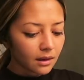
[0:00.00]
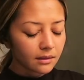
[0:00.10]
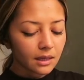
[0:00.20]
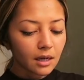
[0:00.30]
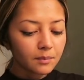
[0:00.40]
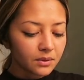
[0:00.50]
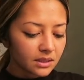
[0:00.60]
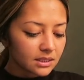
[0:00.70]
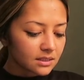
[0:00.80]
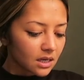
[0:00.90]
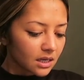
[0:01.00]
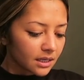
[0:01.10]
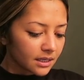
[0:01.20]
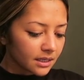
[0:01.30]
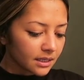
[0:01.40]
and then I'll put this
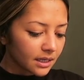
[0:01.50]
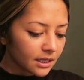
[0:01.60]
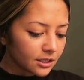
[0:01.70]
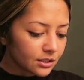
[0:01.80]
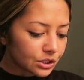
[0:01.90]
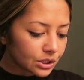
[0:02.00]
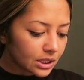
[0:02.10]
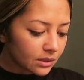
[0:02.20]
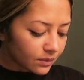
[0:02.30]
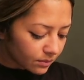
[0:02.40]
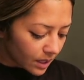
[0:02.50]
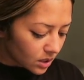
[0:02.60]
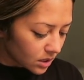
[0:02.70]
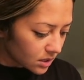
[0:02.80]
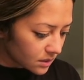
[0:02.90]
on, and usually with
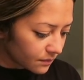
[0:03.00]
retinols,